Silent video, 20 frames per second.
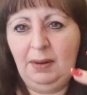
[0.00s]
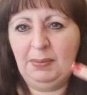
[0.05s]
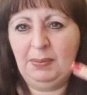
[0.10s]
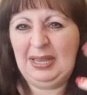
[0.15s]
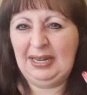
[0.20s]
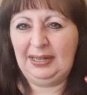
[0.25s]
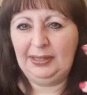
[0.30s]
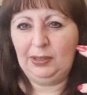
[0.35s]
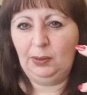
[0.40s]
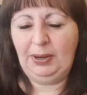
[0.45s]

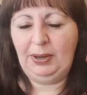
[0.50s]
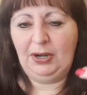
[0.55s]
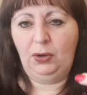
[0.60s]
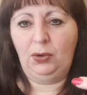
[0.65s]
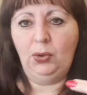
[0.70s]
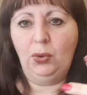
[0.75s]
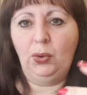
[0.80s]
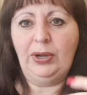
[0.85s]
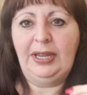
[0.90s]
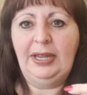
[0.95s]
be a little bit
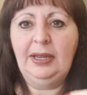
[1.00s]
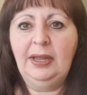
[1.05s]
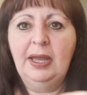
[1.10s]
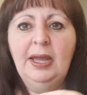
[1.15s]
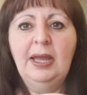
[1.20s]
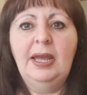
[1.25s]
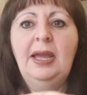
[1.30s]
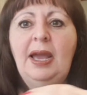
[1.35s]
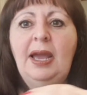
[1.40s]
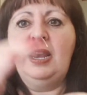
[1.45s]
annoying,
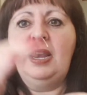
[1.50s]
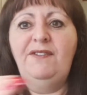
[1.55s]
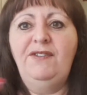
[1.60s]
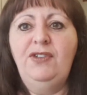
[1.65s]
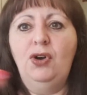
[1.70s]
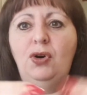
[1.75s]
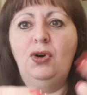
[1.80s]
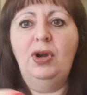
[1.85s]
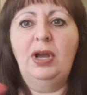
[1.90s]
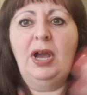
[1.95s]
and
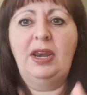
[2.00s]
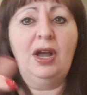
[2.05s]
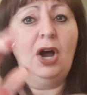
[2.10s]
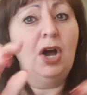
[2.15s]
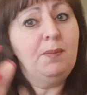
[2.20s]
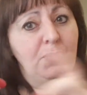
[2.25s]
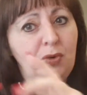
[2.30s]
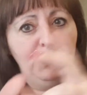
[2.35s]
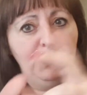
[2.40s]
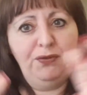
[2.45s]

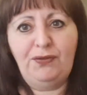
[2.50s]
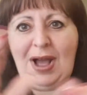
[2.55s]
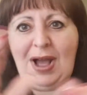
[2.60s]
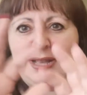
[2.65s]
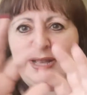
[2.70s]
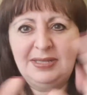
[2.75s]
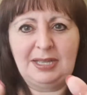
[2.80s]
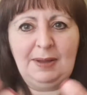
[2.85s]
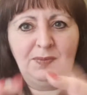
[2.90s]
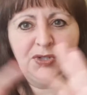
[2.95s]
I move
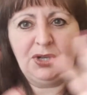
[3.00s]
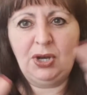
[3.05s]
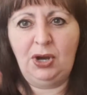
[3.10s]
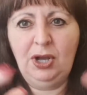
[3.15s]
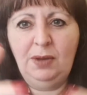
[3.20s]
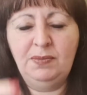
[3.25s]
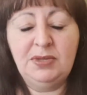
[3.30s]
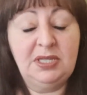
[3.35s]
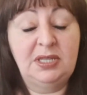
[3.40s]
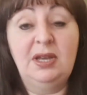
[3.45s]
fast
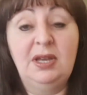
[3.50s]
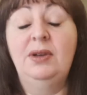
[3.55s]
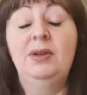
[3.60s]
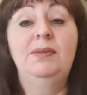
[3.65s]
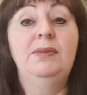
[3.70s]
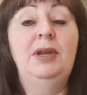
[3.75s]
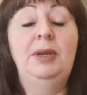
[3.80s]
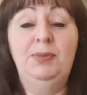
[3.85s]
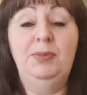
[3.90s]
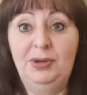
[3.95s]
sometimes, so
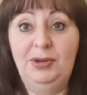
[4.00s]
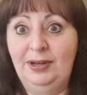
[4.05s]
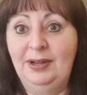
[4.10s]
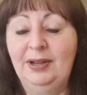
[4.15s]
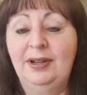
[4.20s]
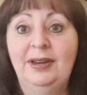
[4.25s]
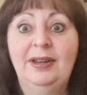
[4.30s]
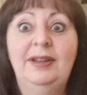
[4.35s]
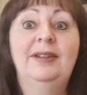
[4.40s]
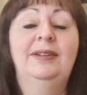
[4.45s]
people can
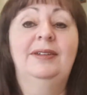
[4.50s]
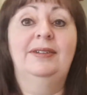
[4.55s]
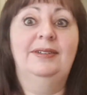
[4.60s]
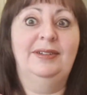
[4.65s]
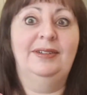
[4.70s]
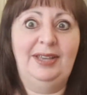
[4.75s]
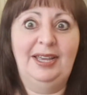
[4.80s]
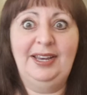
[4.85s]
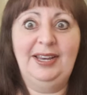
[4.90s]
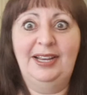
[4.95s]
go, oh,
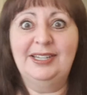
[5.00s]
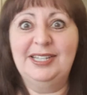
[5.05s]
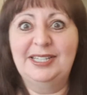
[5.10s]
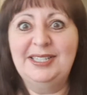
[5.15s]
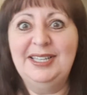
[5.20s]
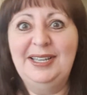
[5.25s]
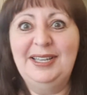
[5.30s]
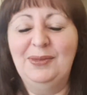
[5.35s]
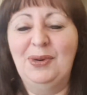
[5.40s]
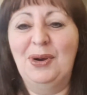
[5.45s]
getting
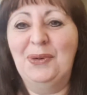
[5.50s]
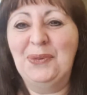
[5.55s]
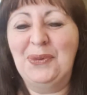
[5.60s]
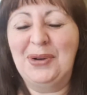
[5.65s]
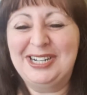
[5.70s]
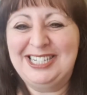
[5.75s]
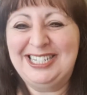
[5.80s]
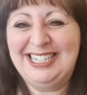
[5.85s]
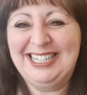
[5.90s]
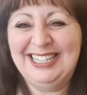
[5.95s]
dizzy
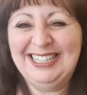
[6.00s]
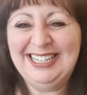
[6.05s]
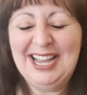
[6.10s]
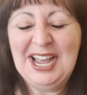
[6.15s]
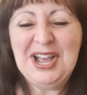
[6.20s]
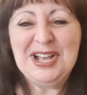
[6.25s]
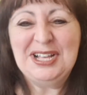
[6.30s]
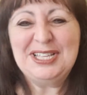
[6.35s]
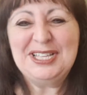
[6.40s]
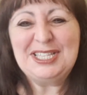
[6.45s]
watching it.
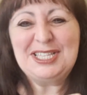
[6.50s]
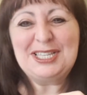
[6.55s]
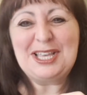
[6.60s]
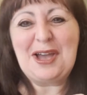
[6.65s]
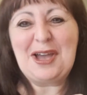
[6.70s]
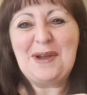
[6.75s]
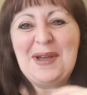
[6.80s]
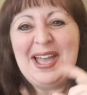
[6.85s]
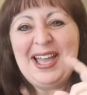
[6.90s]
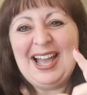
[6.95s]

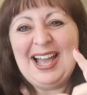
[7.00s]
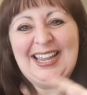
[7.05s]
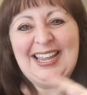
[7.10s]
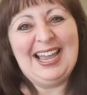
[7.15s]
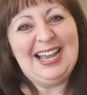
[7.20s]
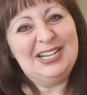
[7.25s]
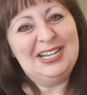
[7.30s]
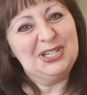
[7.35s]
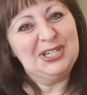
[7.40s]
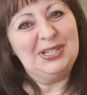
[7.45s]
So
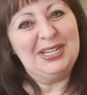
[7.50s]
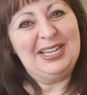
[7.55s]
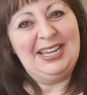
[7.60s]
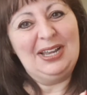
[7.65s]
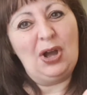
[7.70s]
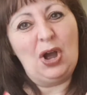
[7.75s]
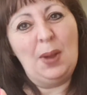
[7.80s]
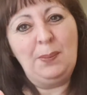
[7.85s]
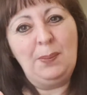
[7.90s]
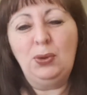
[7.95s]
occasionally
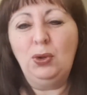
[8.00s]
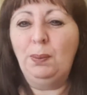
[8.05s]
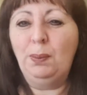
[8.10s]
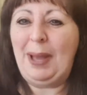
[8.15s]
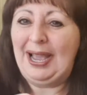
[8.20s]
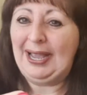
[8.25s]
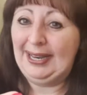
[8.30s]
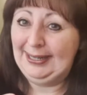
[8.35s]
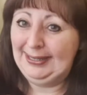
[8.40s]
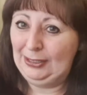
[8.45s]
I pull
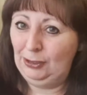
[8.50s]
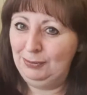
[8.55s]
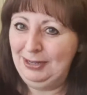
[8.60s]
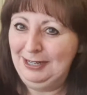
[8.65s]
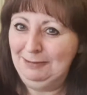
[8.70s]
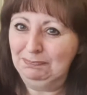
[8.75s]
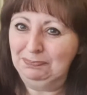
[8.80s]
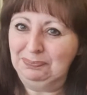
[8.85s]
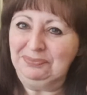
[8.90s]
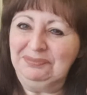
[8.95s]
back a little
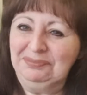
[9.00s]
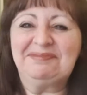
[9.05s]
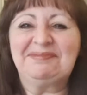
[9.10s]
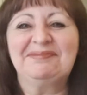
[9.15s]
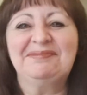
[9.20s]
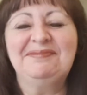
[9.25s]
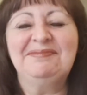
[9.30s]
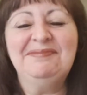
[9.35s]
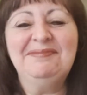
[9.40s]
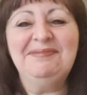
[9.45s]
bit,
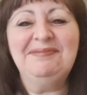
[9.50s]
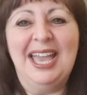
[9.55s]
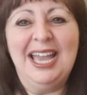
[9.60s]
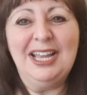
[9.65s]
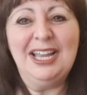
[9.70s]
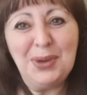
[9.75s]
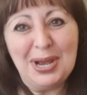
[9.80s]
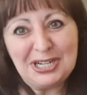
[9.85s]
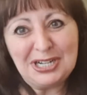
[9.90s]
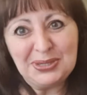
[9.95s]

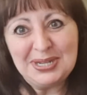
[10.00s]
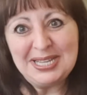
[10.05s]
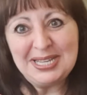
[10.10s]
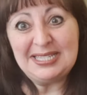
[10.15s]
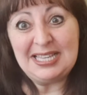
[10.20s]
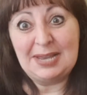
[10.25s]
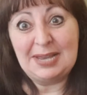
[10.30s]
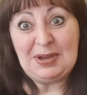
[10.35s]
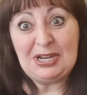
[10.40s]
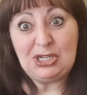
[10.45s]
and you actually
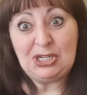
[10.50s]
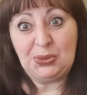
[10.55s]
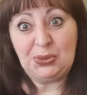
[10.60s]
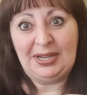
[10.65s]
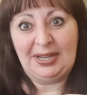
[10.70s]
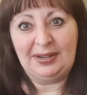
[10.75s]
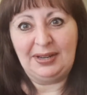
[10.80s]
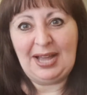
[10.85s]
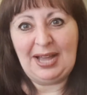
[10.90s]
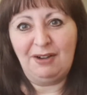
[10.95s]
see me
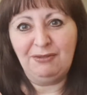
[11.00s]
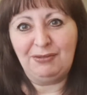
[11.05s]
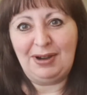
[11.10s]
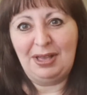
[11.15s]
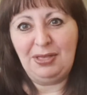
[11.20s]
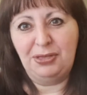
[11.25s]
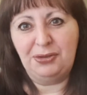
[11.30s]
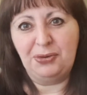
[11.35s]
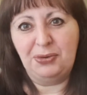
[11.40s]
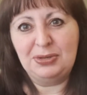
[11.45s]
doing it
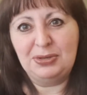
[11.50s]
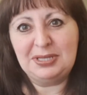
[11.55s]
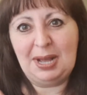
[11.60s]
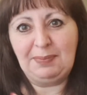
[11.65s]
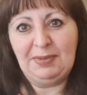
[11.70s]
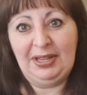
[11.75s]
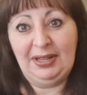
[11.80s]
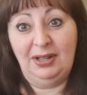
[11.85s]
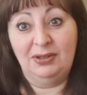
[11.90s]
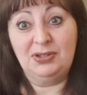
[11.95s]
halfway through
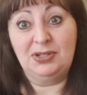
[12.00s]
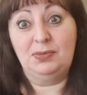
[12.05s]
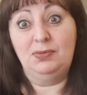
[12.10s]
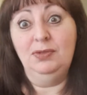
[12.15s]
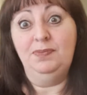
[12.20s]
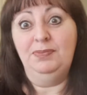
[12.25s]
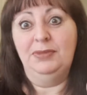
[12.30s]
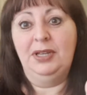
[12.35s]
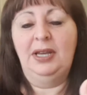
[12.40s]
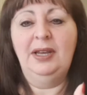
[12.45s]
something. I'll just,
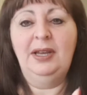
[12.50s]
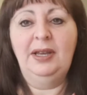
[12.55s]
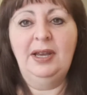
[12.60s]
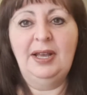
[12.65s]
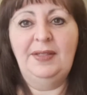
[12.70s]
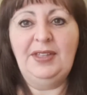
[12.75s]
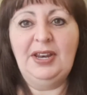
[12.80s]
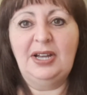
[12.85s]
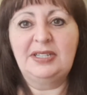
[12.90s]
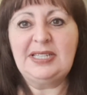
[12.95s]
and
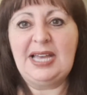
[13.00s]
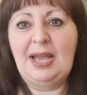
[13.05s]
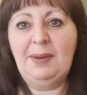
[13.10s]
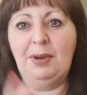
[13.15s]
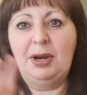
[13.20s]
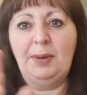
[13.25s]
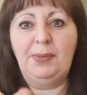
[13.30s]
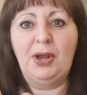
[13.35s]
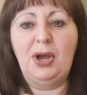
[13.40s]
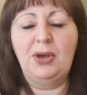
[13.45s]
then I say, I'm
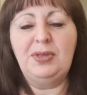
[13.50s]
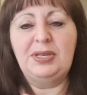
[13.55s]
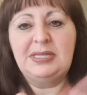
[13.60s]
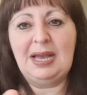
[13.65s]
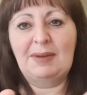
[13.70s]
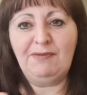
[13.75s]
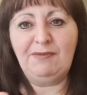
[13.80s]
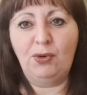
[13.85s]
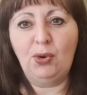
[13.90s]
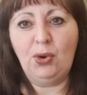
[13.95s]
going to blow this
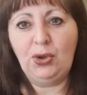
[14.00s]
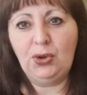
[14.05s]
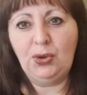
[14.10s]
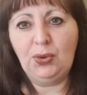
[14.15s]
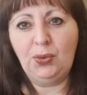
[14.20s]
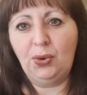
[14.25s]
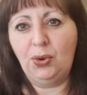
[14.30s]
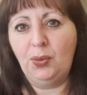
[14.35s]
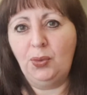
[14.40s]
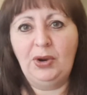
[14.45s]
up for
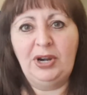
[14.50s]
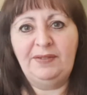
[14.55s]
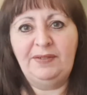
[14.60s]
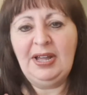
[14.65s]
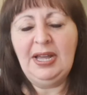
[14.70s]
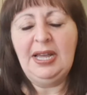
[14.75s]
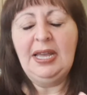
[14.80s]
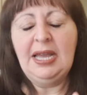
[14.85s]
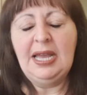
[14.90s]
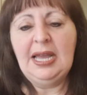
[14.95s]
you or
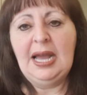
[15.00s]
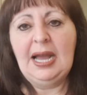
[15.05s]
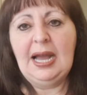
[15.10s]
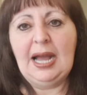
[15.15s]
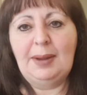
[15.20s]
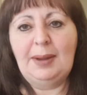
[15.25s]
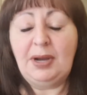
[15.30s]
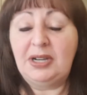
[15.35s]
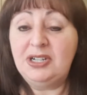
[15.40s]
whatever. I